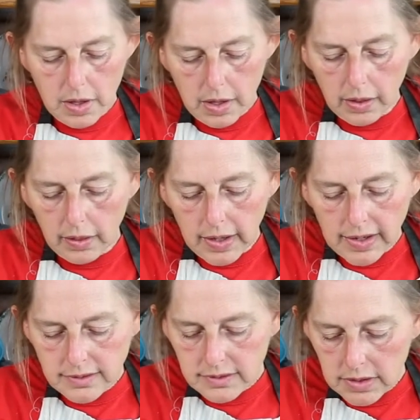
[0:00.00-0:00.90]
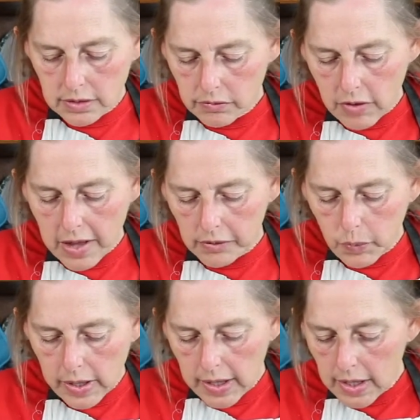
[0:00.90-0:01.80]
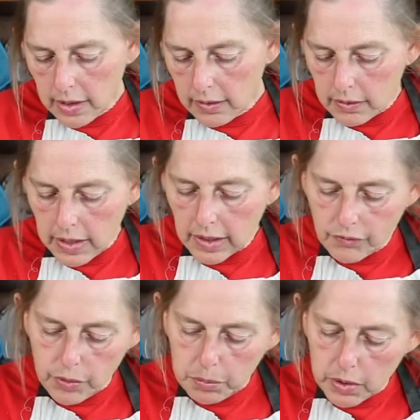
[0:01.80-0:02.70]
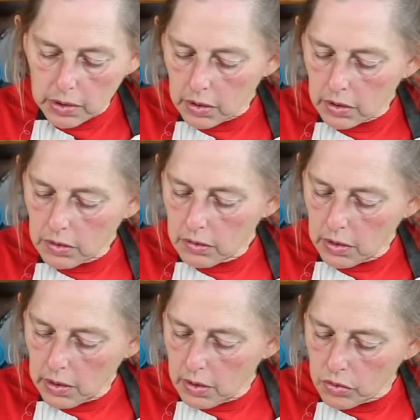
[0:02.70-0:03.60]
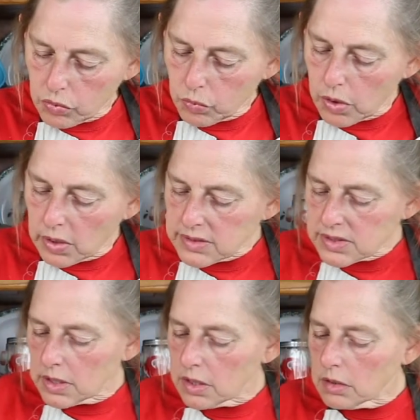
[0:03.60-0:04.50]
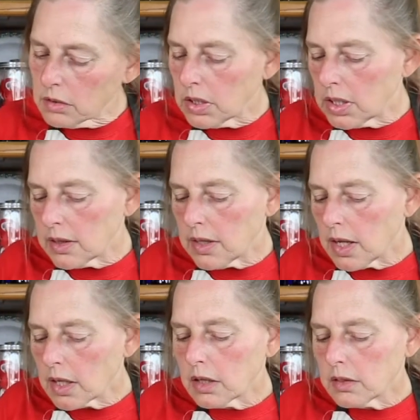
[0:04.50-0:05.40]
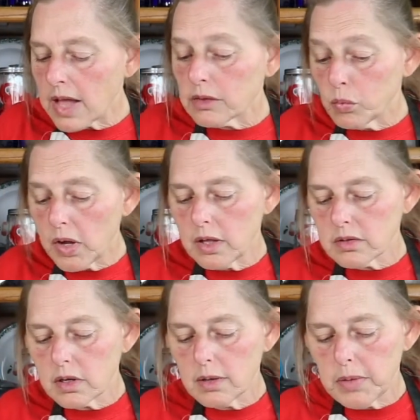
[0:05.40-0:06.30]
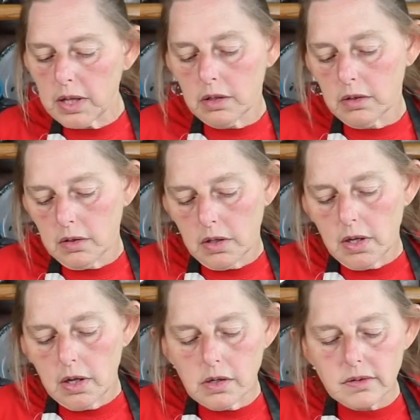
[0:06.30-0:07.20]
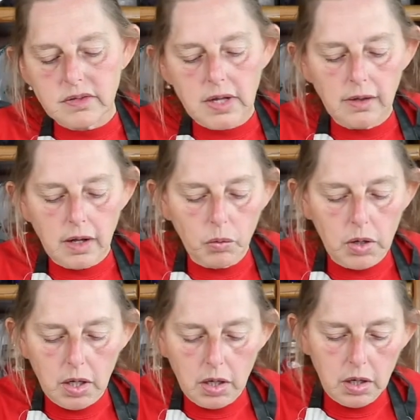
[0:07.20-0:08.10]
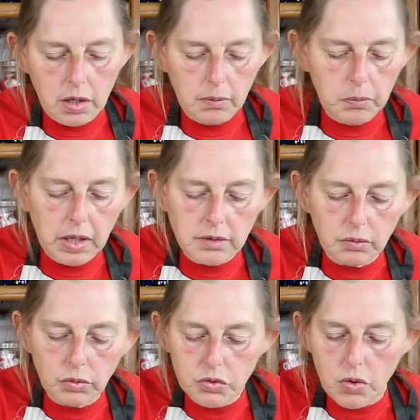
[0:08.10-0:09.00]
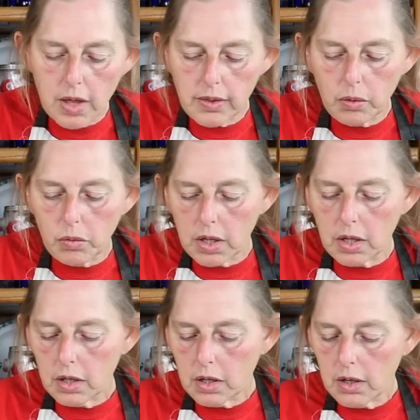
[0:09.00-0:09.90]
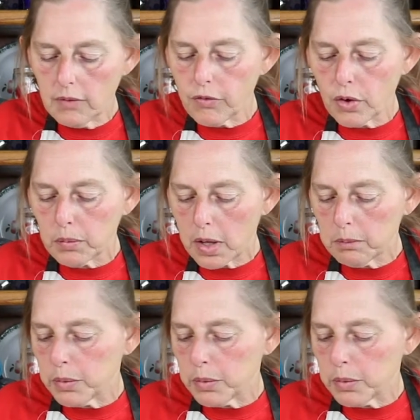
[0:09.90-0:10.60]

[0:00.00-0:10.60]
glaze it right away, like if you put little swirlies in it or anything, that's the way it's going to be. It'll stay that way because it will dry that way and firm up.